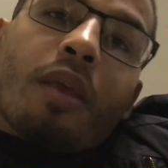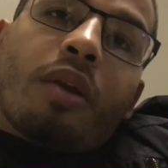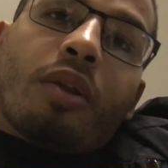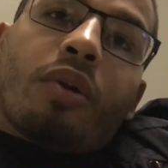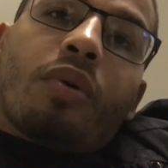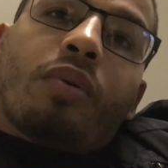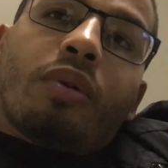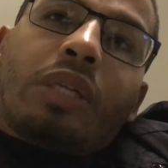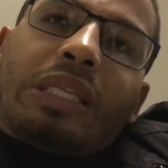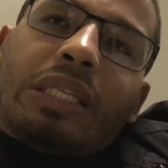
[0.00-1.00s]

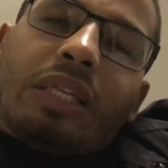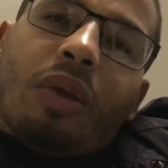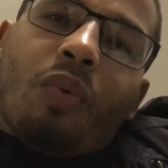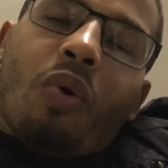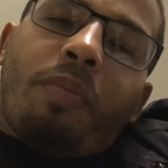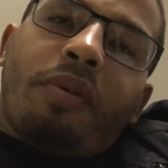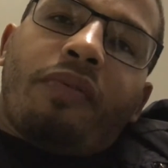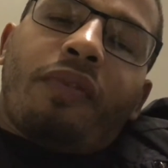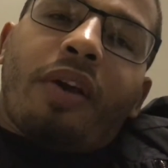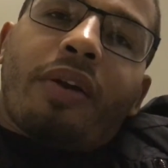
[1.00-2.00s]
it won't be
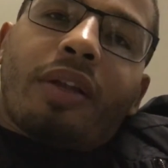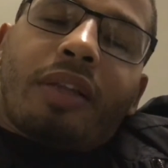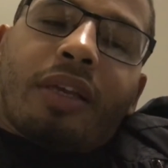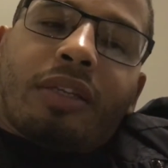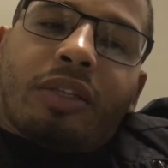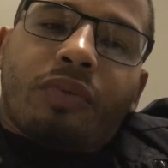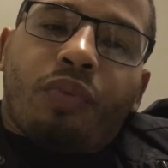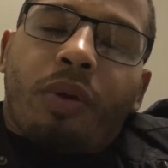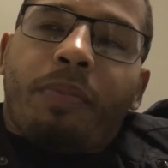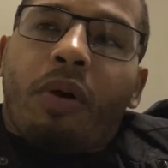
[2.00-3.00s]
fair that they just
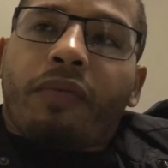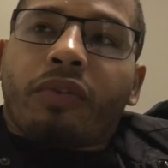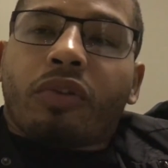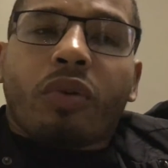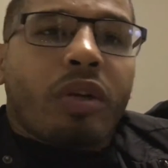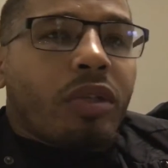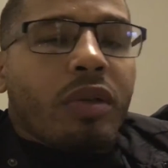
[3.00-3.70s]
rip off the tourists,